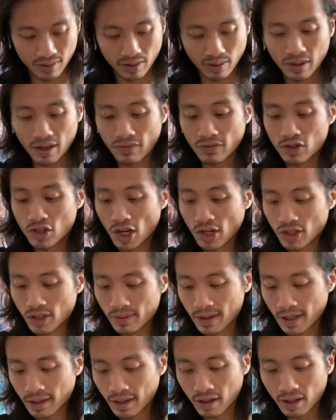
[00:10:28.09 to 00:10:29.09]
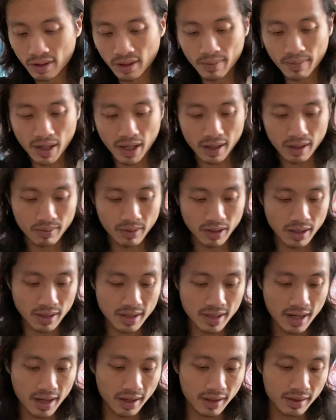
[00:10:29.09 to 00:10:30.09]
You have judgment here on the bottom of the
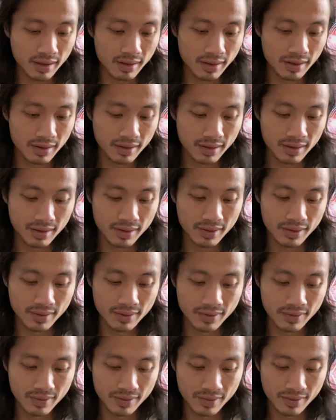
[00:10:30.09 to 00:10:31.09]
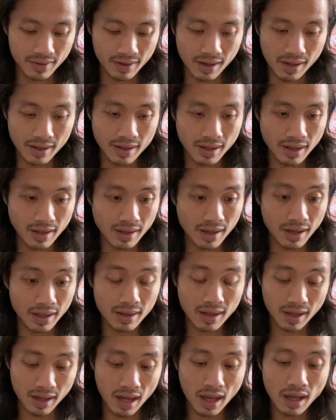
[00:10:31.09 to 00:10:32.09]
deck. And then
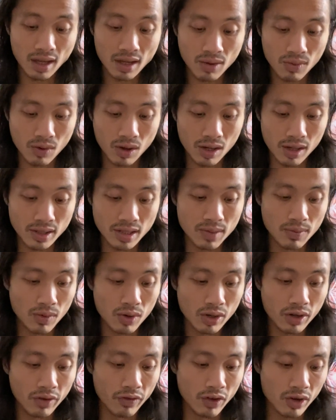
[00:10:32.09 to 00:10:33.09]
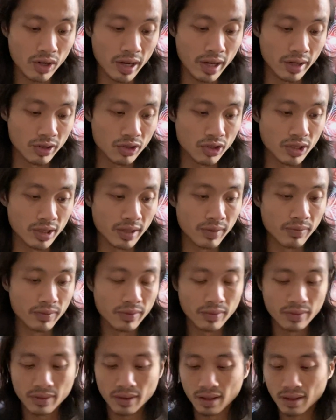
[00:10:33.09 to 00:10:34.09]
the, the king of wands, more of your energy.
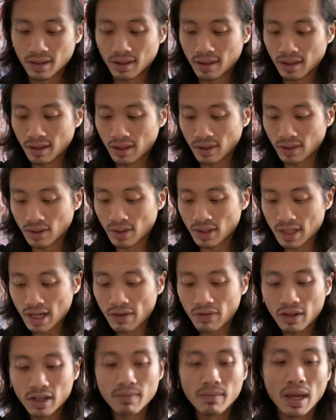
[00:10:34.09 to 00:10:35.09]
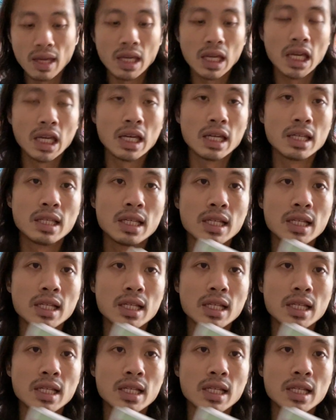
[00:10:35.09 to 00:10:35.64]
You're definitely making a